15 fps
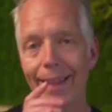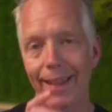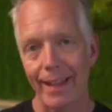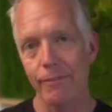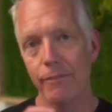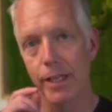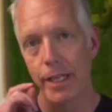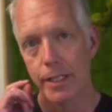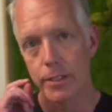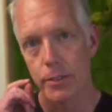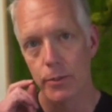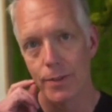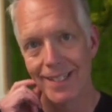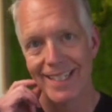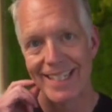Left hand
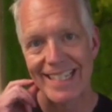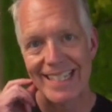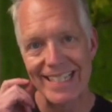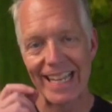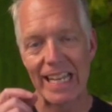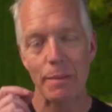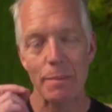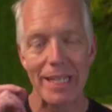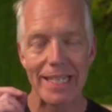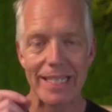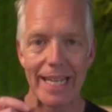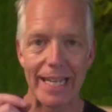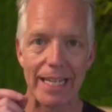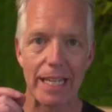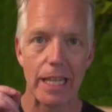is doing the same
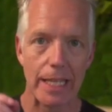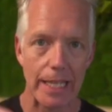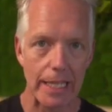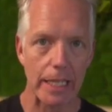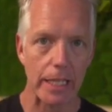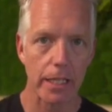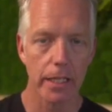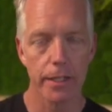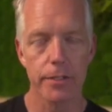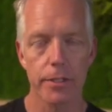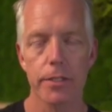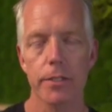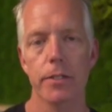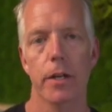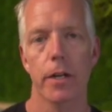exact thing,
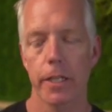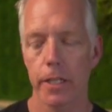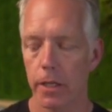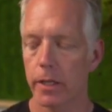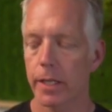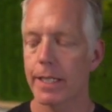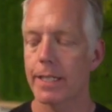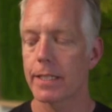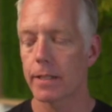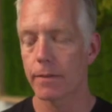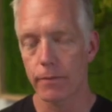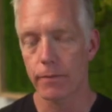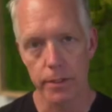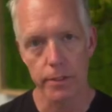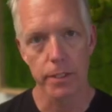it's just starting on a
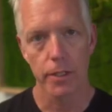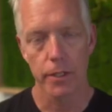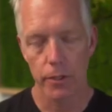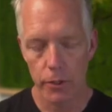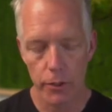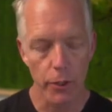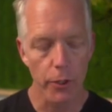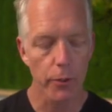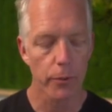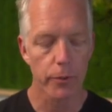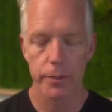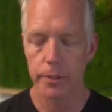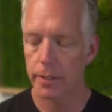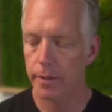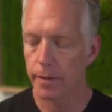different
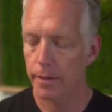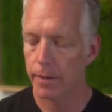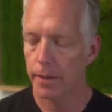note.